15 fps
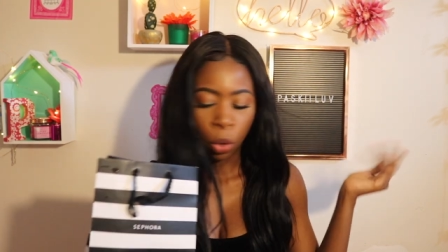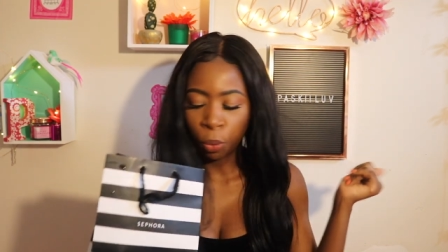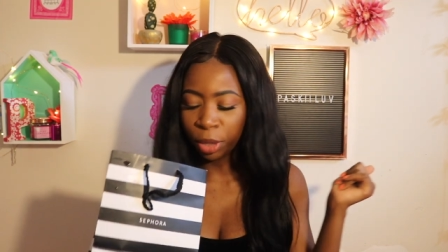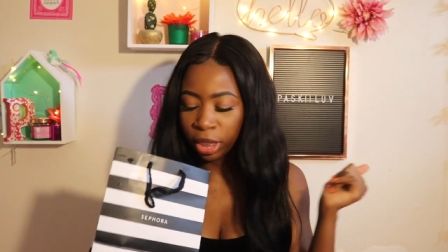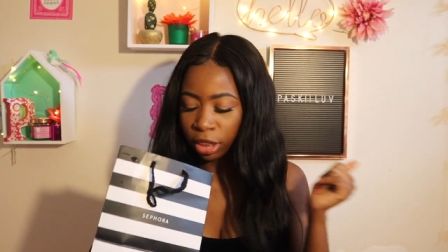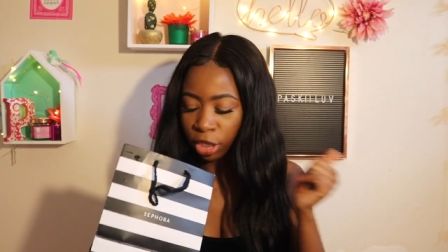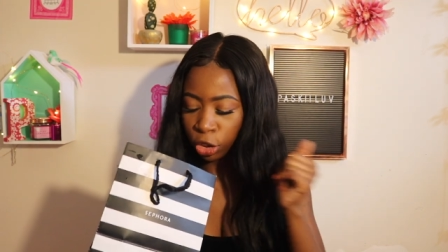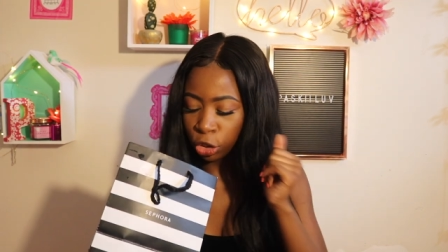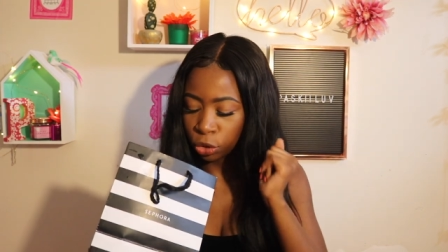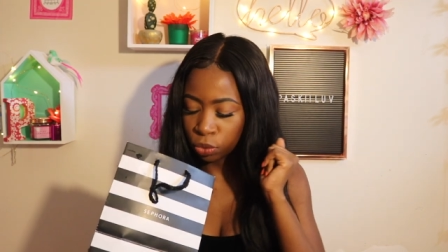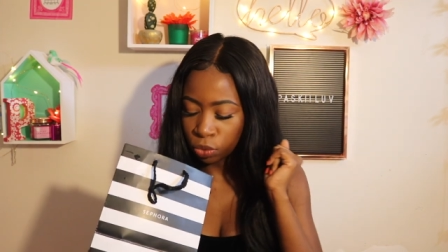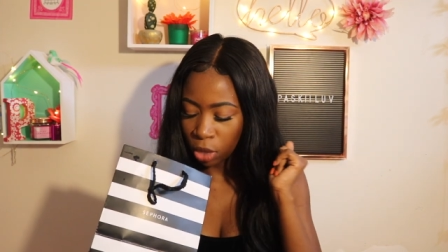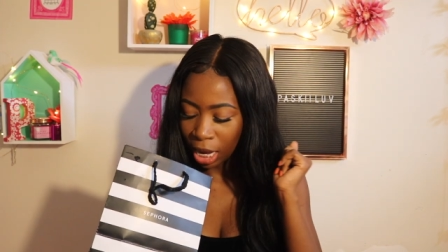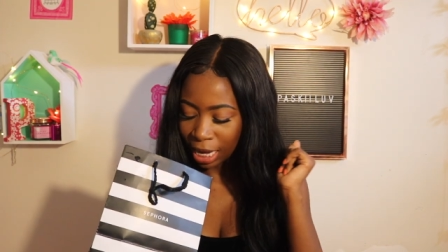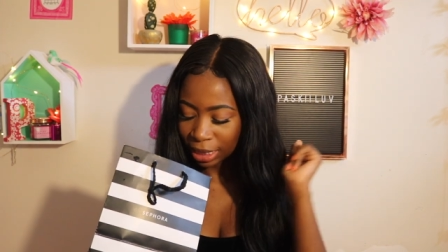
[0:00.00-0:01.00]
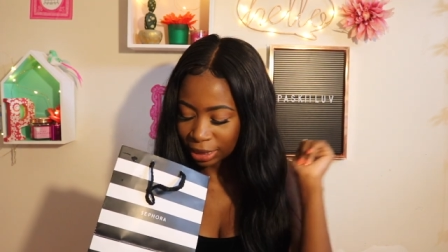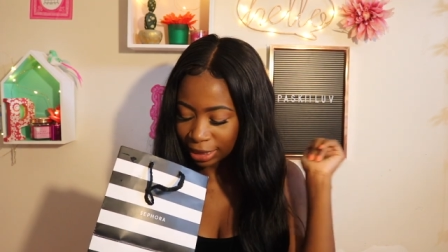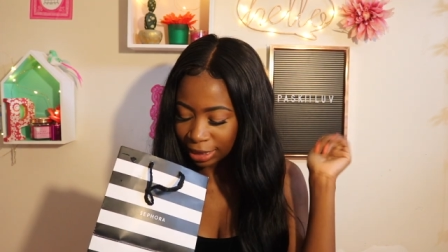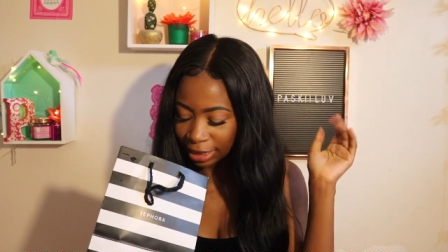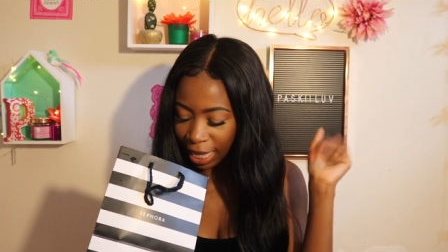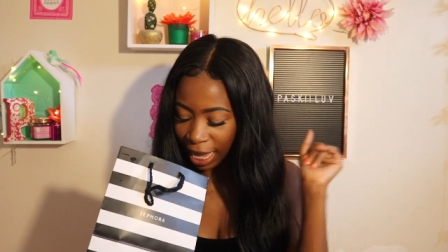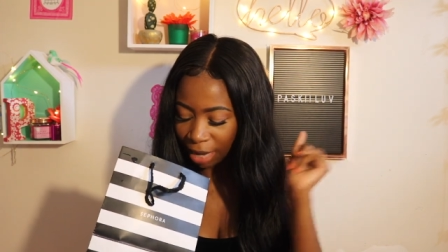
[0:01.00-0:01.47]
with the new
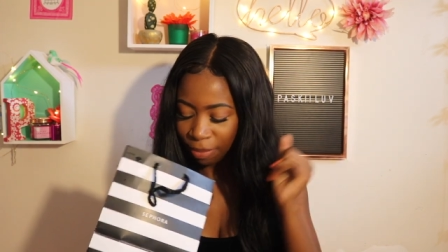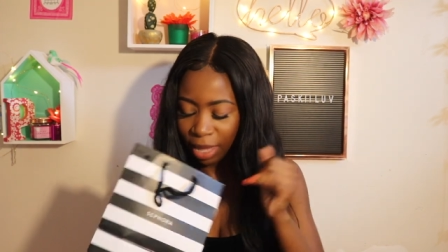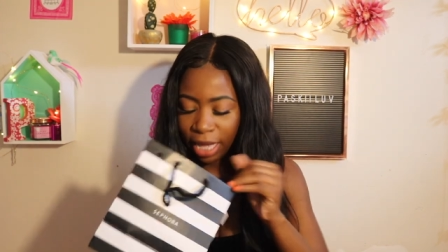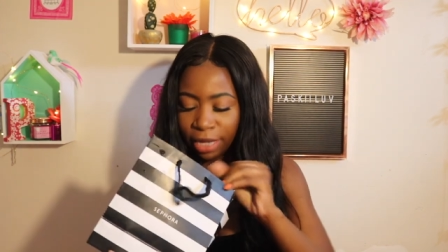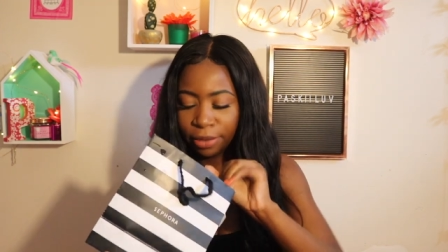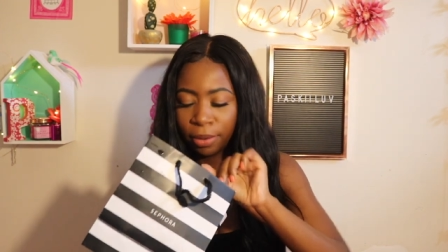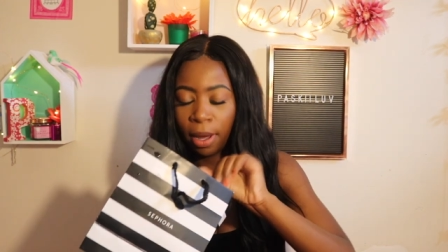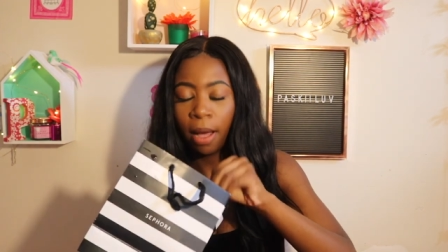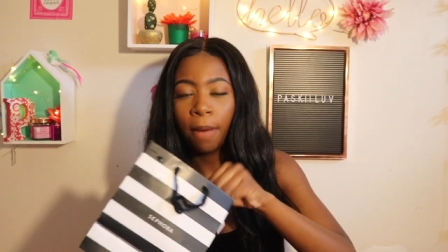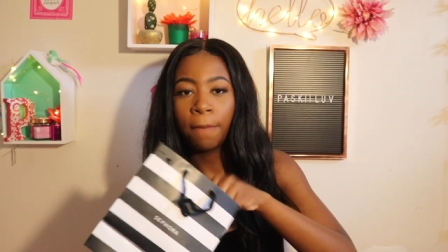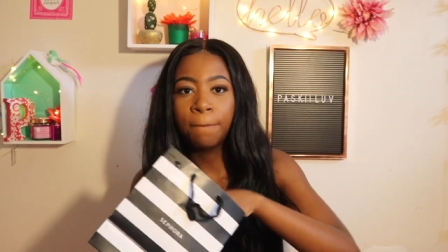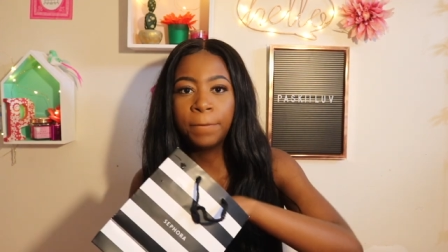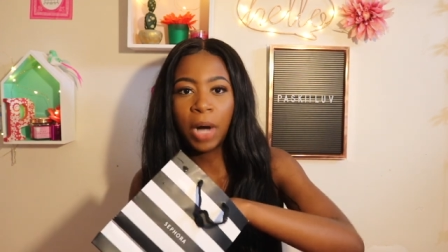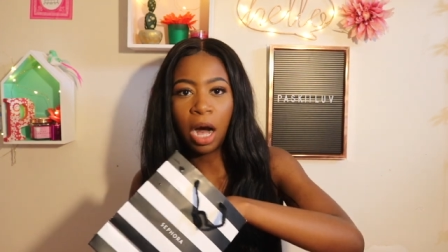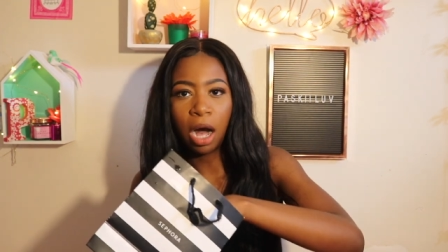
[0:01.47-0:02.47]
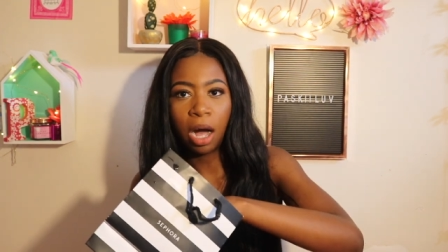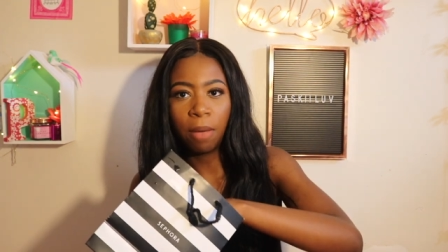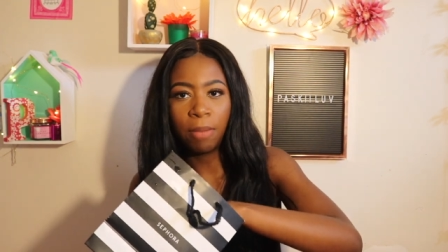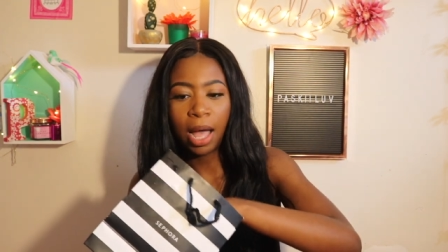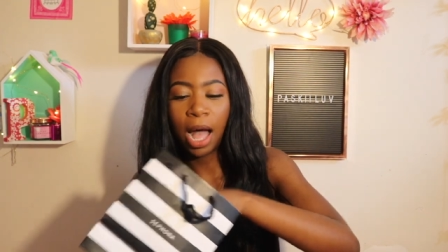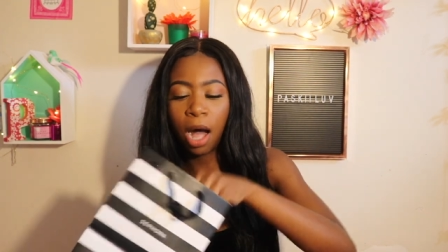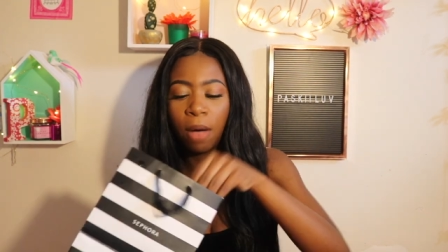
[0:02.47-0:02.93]
Diamond
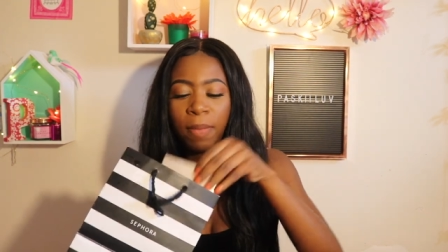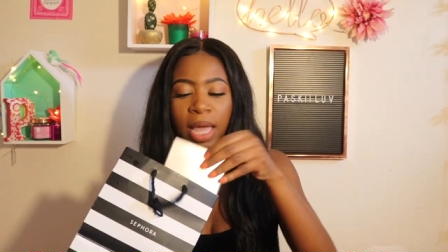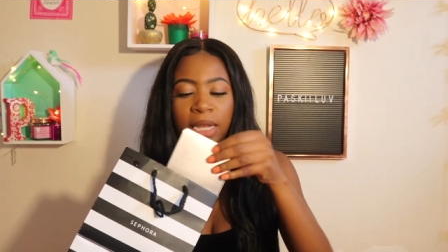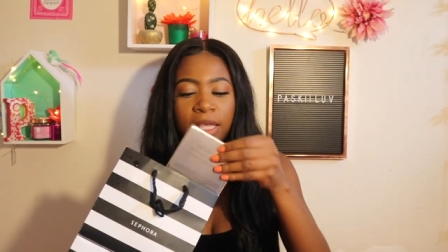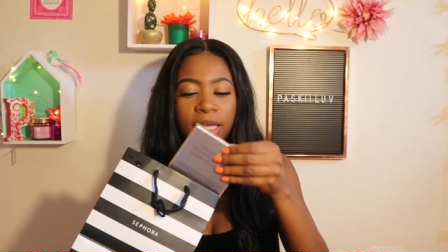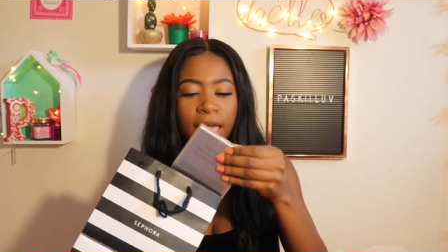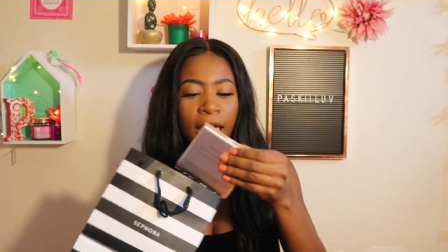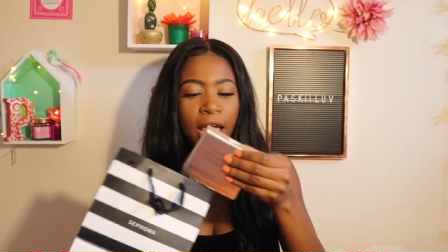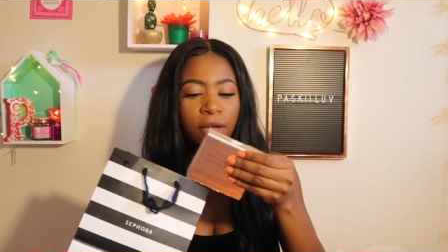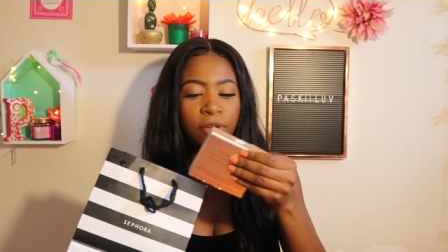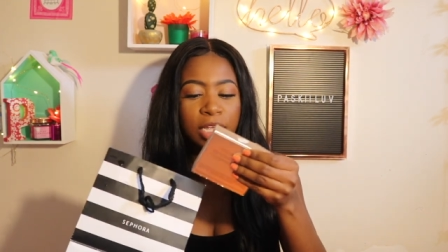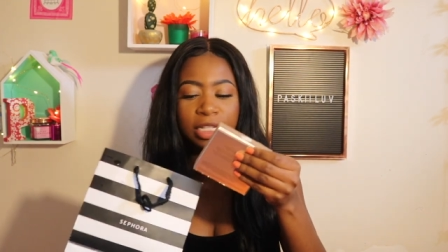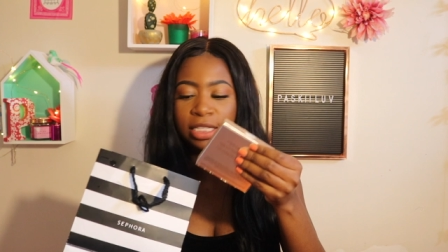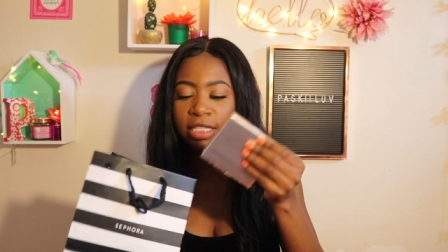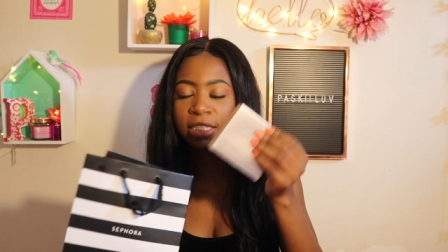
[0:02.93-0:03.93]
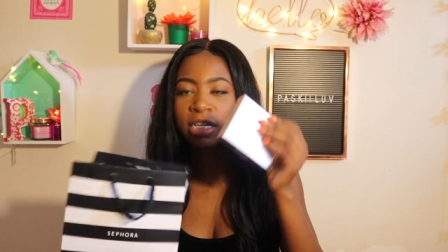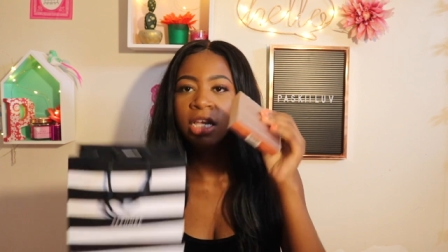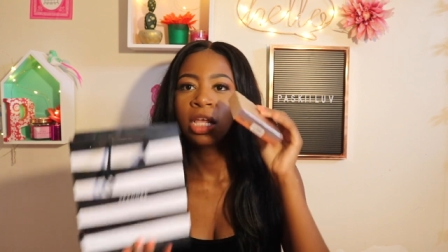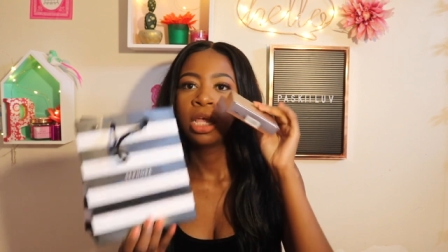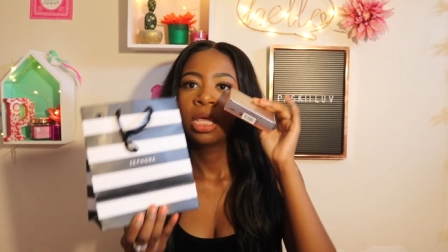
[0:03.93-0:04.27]
Bomb How Many Carats.